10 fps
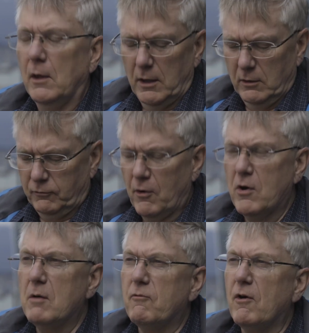It's
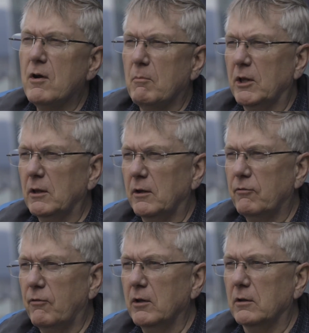very environmentally
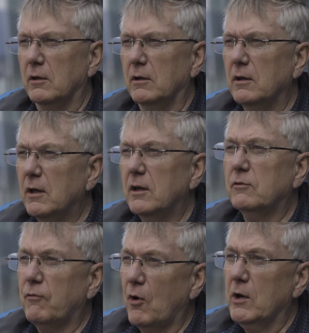friendly.
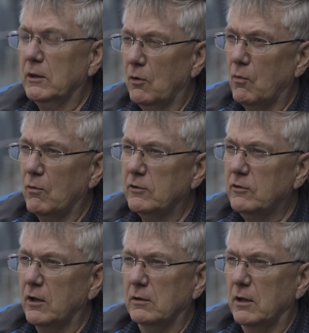It's very low
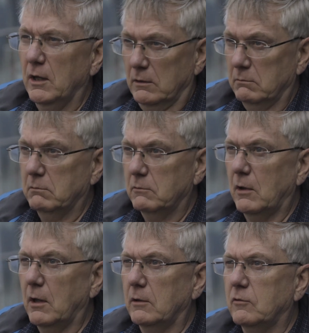risk and
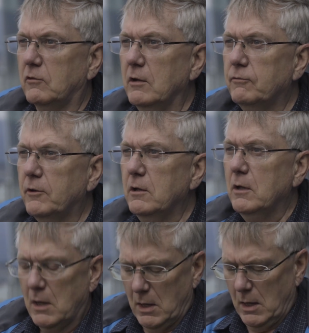safety,
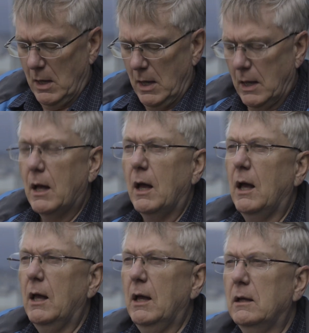
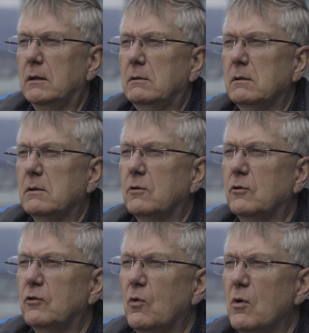and
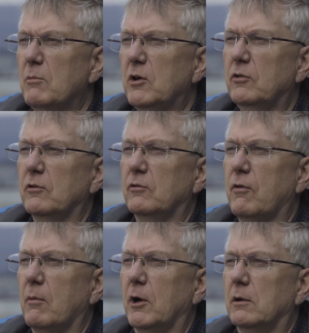there's no emissions
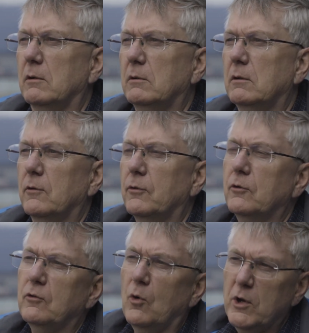from it.
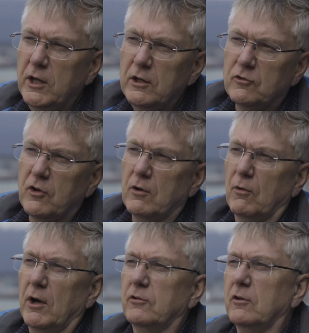There's no heat
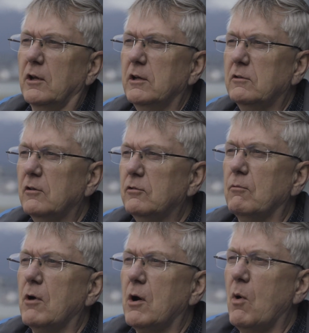generation. It
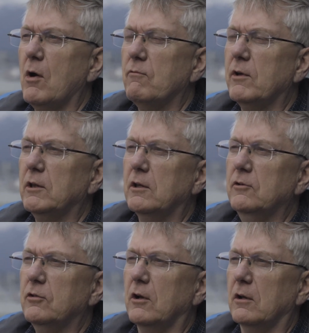doesn't require
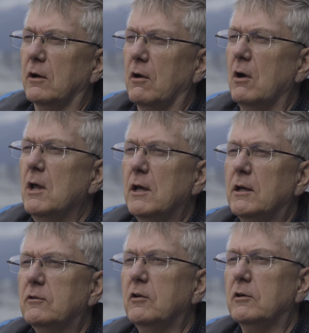ventilation underground.
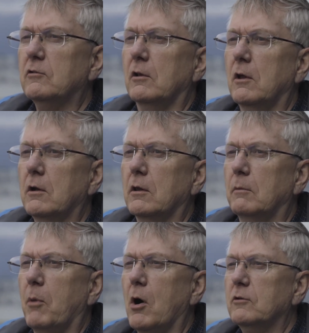It ticks a lot of the
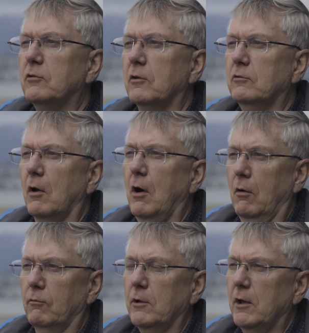boxes
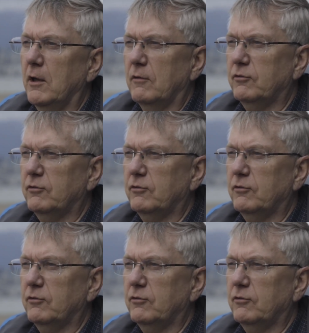of, if